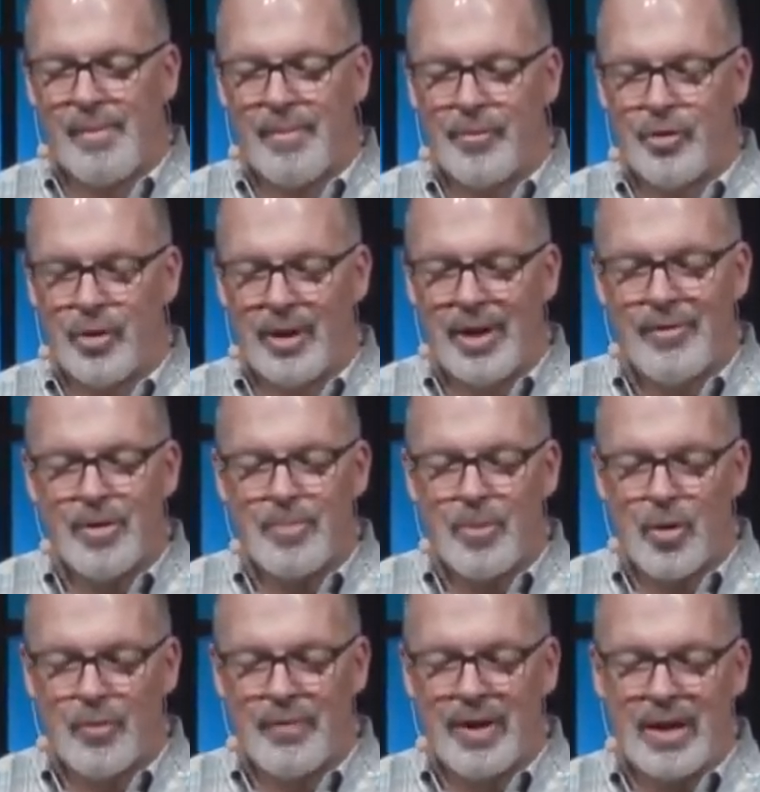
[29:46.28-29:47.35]
that you lived a
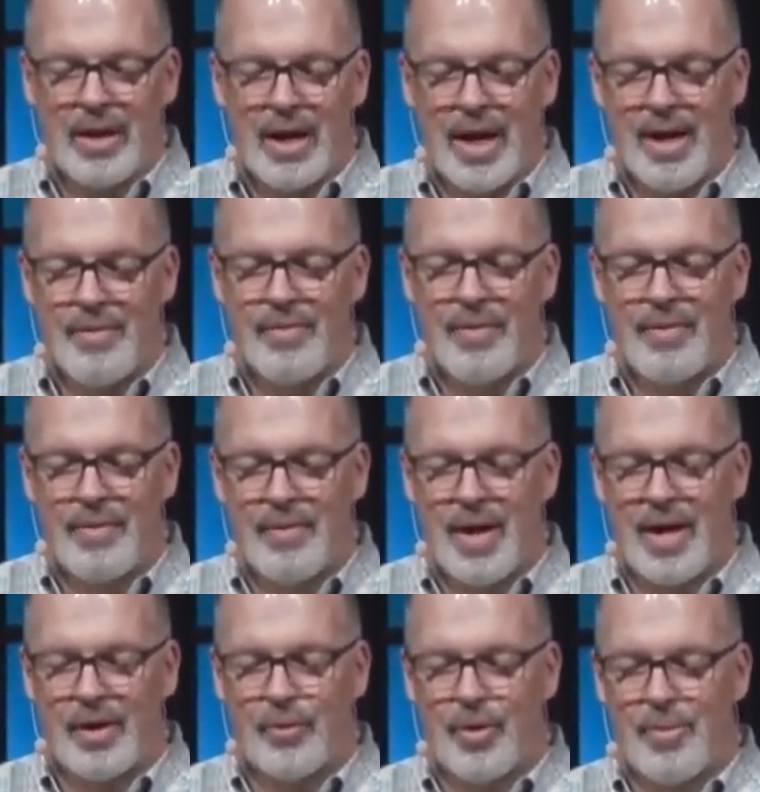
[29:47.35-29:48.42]
perfect life,
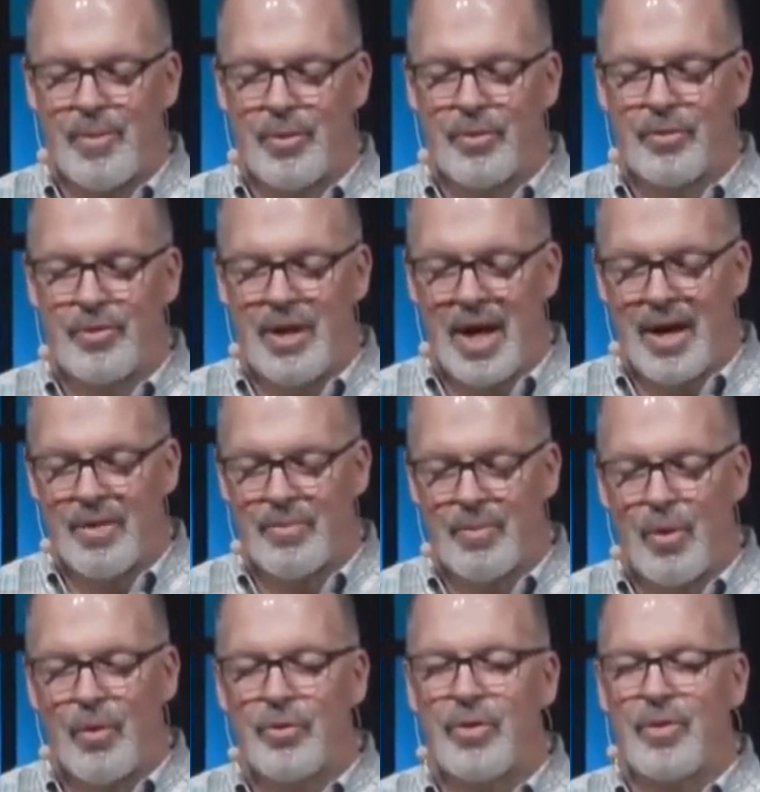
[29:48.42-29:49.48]
died a criminal's death,
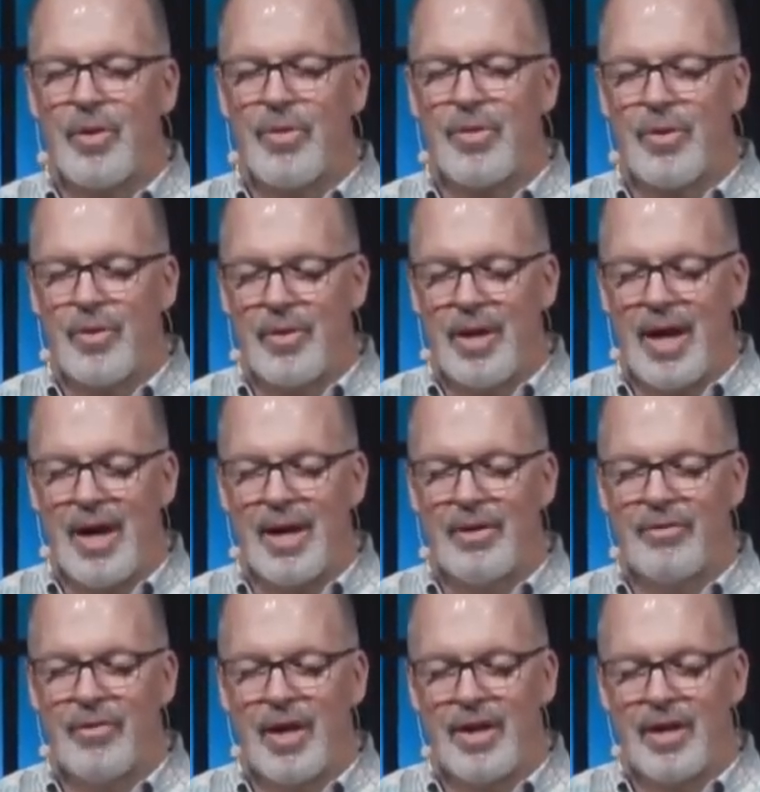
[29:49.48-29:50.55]
rose on the third day, and
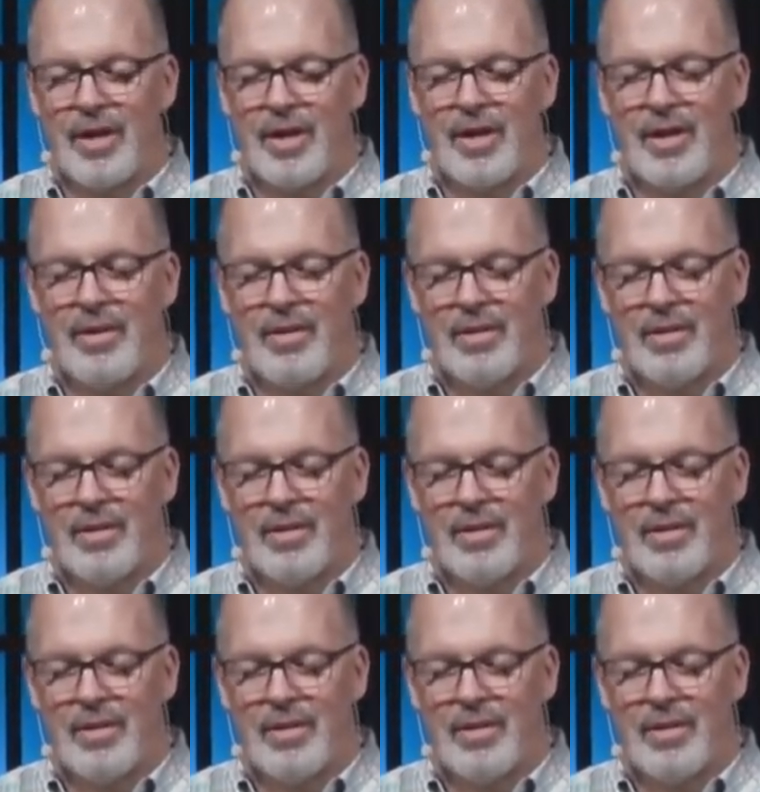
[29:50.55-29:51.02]
ascended